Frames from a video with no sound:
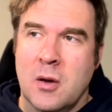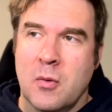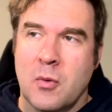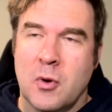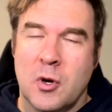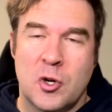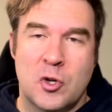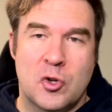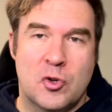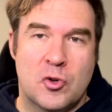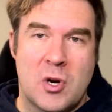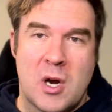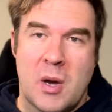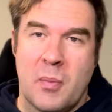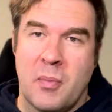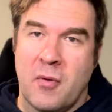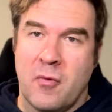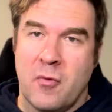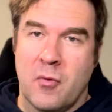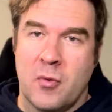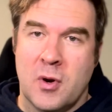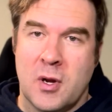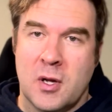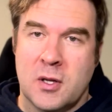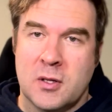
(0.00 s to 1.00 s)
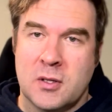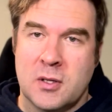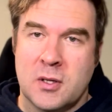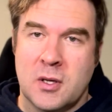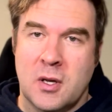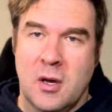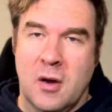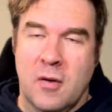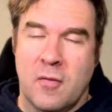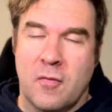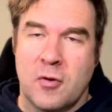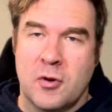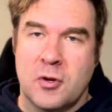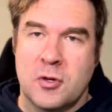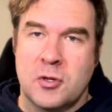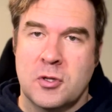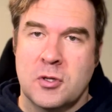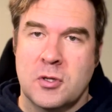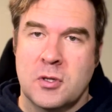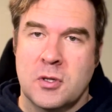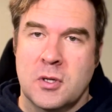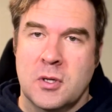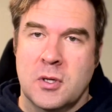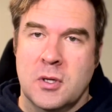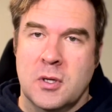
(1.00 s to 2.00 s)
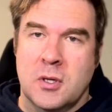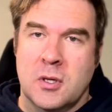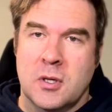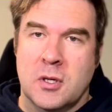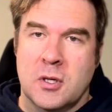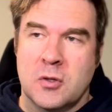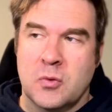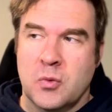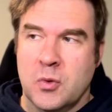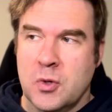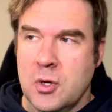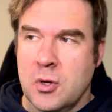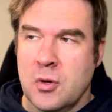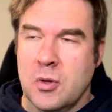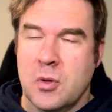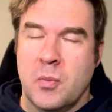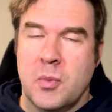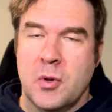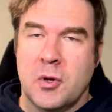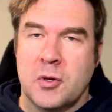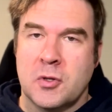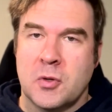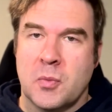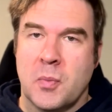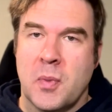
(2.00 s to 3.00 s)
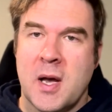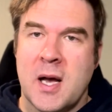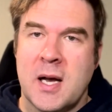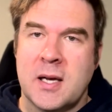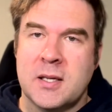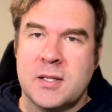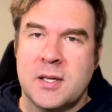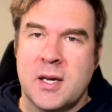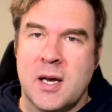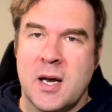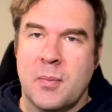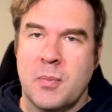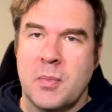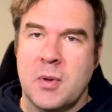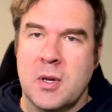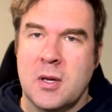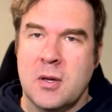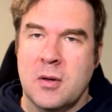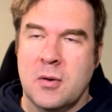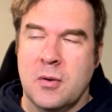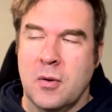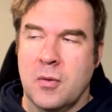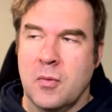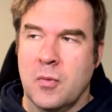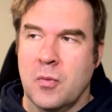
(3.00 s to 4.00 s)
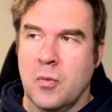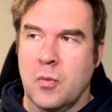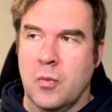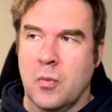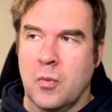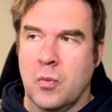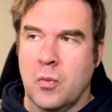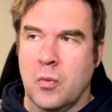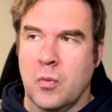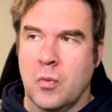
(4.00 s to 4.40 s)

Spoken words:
we're going to drop everyone else in coverage because we know the Bills are pass happy, and